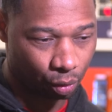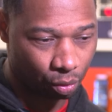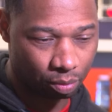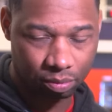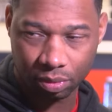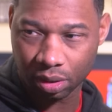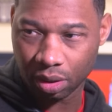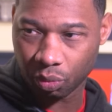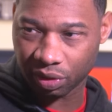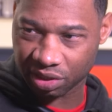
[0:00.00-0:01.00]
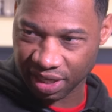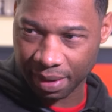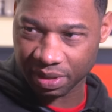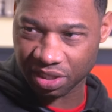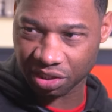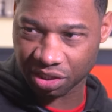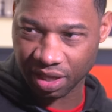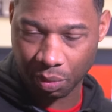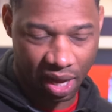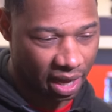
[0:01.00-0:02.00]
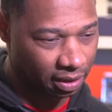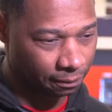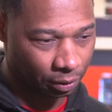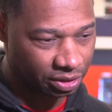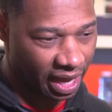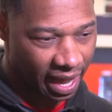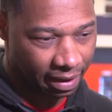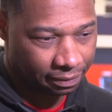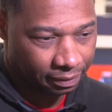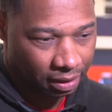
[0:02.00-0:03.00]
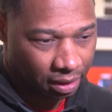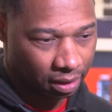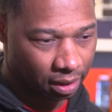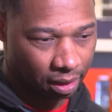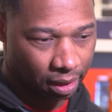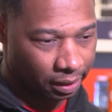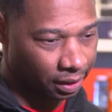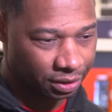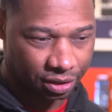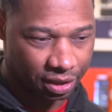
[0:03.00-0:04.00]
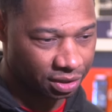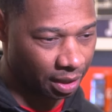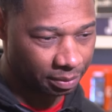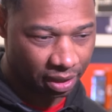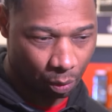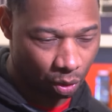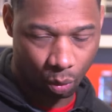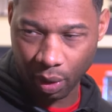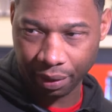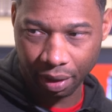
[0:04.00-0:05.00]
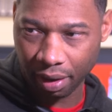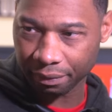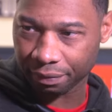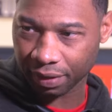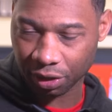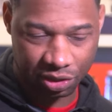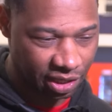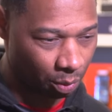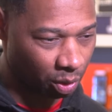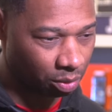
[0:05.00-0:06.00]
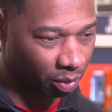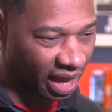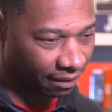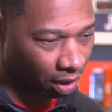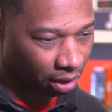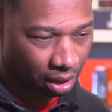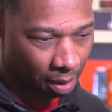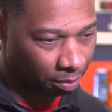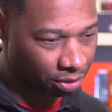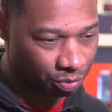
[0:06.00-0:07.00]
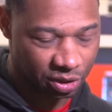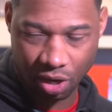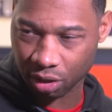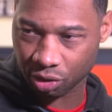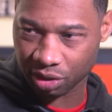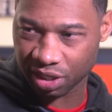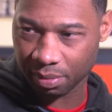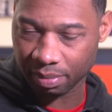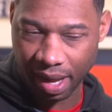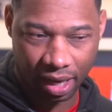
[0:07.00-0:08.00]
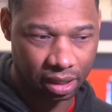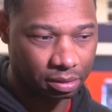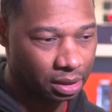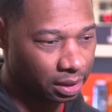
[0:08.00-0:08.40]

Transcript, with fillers: room with the same intentions that we had in the first half. It's, it's something that we're aware of. Like you said, we, we have all the numbers. We talk to our team about it.